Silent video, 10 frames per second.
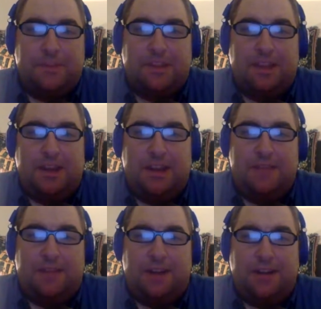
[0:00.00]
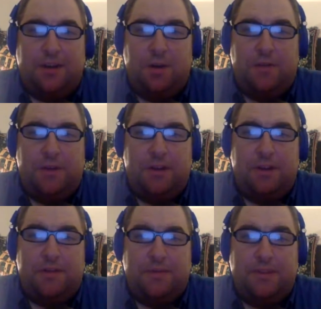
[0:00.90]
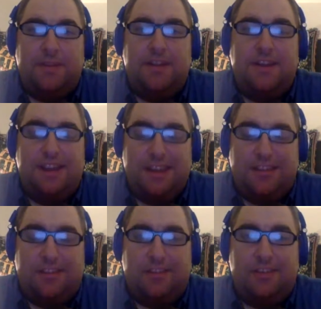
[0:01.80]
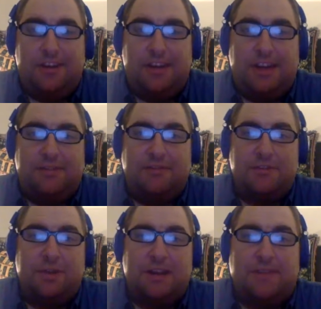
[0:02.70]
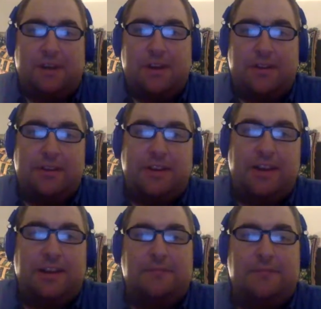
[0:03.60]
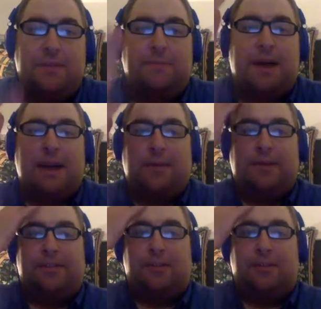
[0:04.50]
And Ivan Nova, he's certainly going to have some trade value at the deadline for the Pirates.